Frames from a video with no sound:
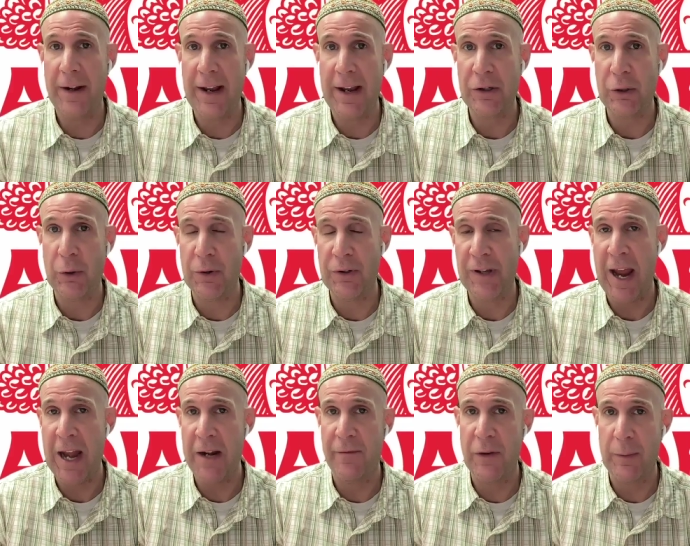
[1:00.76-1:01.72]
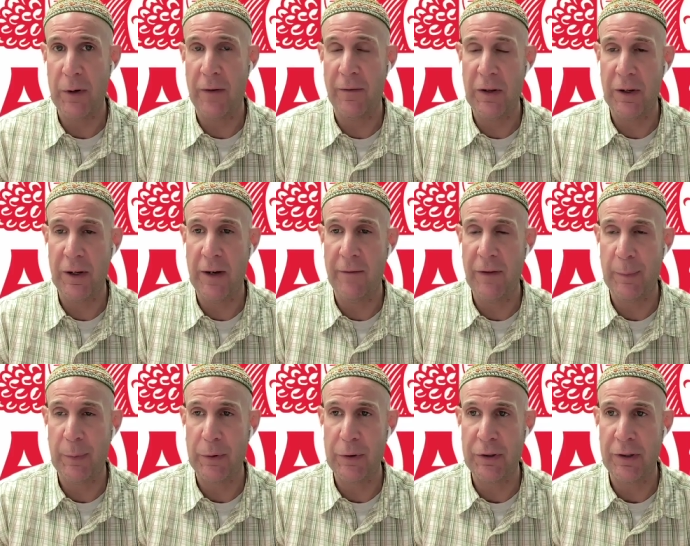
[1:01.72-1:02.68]
holidays towards the end of
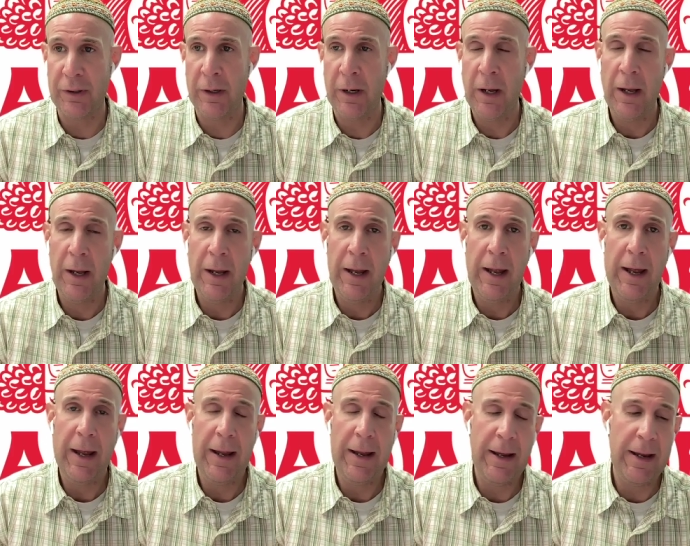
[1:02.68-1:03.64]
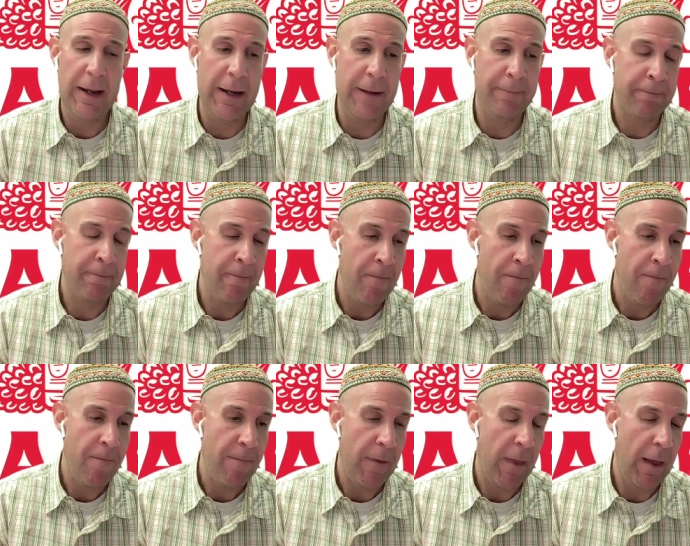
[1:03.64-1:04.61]
the portion. It
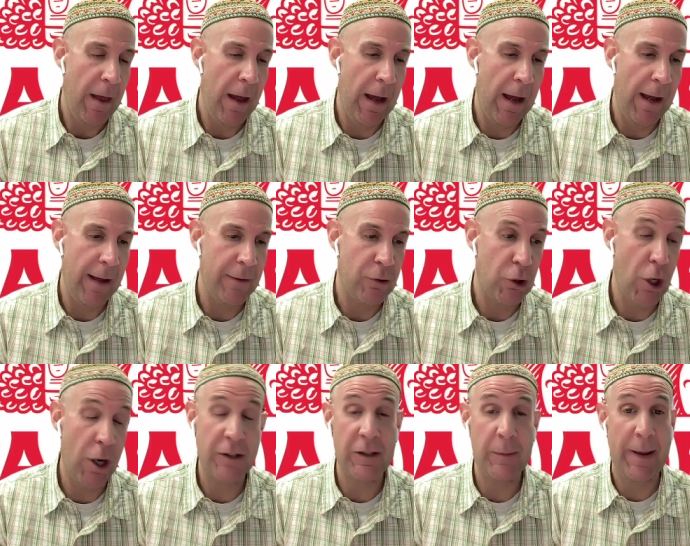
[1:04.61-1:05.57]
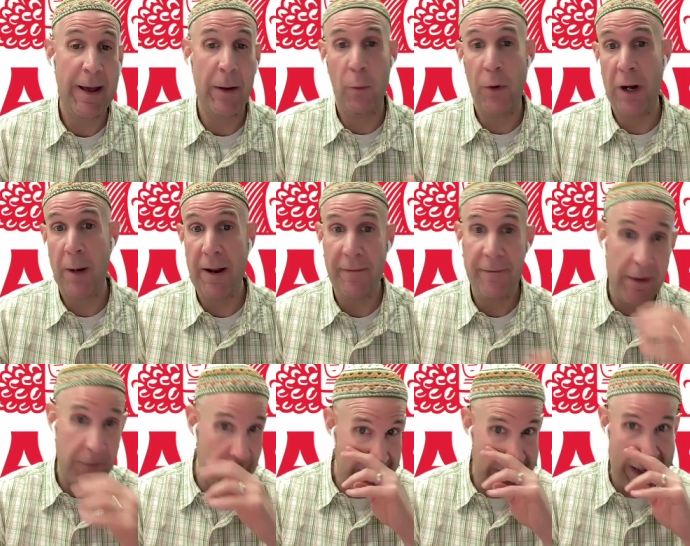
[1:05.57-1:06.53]
talks about one of my
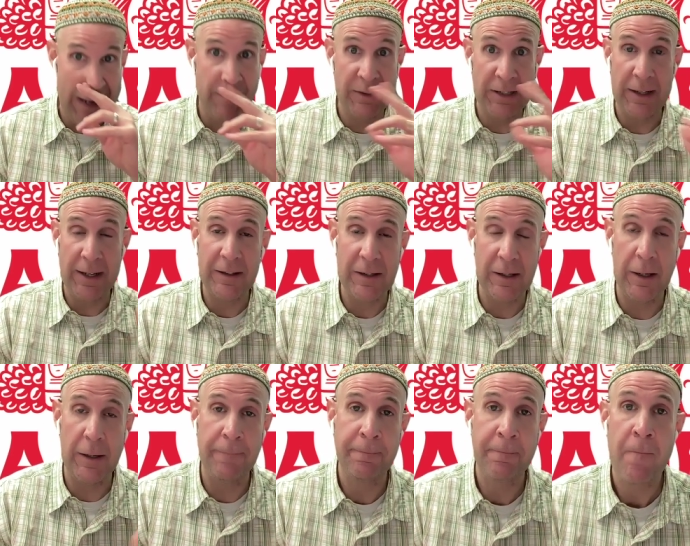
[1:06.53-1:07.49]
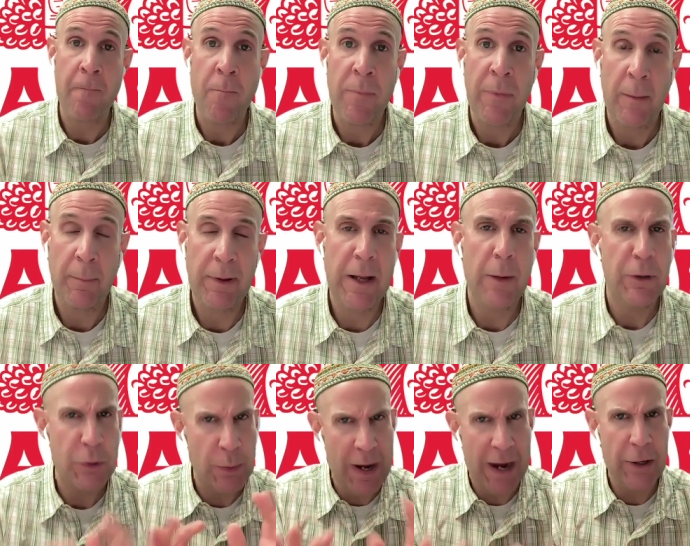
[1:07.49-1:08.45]
favorite games I like to play,
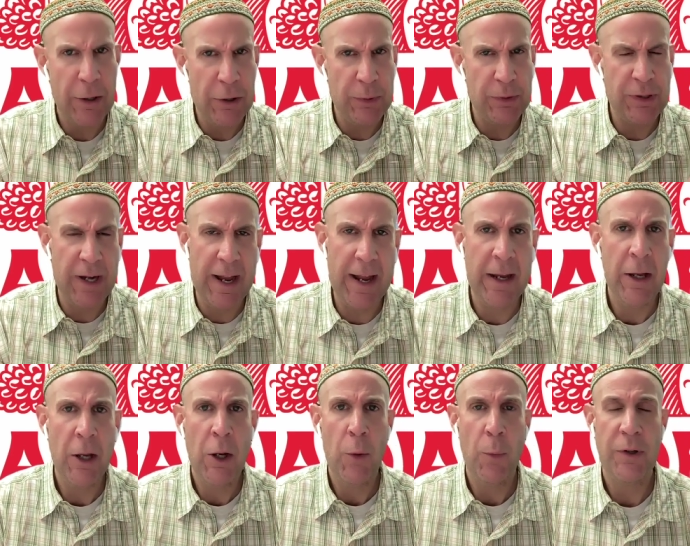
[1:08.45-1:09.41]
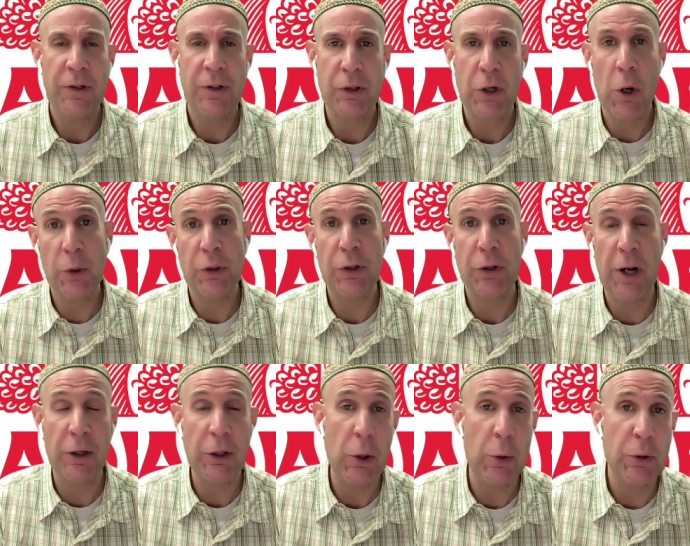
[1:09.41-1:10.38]
which we're not going to do today, which is
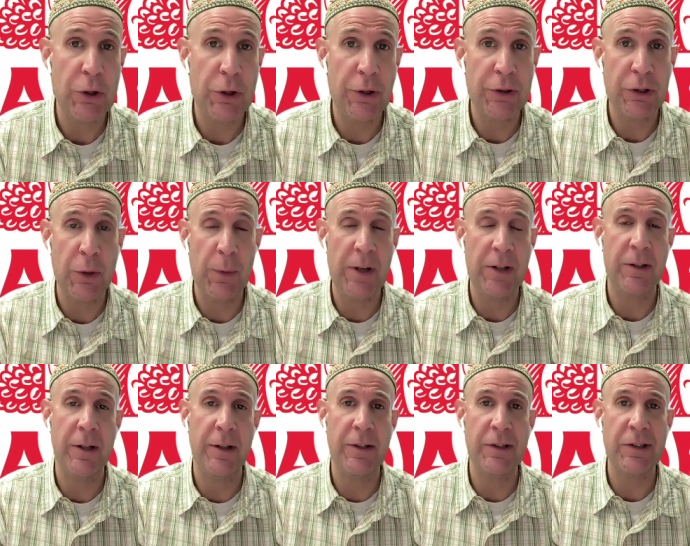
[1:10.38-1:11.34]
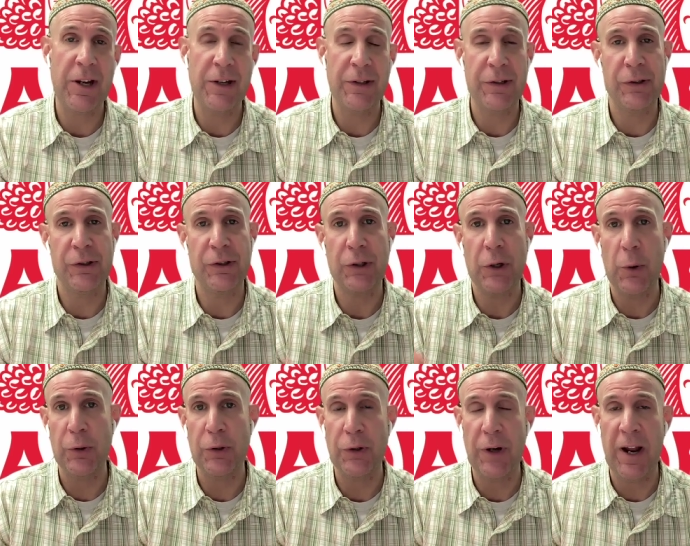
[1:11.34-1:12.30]
kosher, unkosher. So it discusses
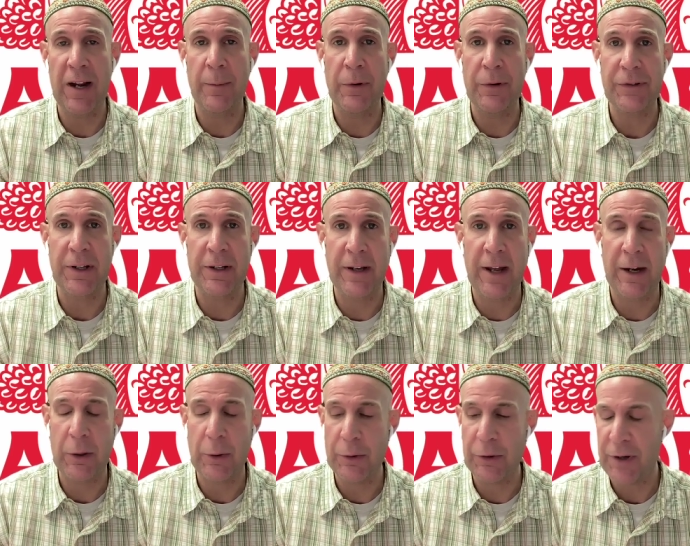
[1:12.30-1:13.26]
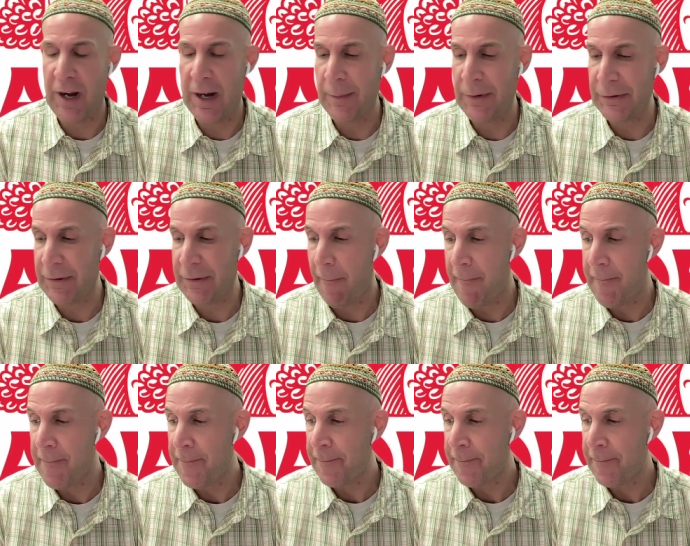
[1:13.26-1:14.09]
kosher animals and non-kosher animals.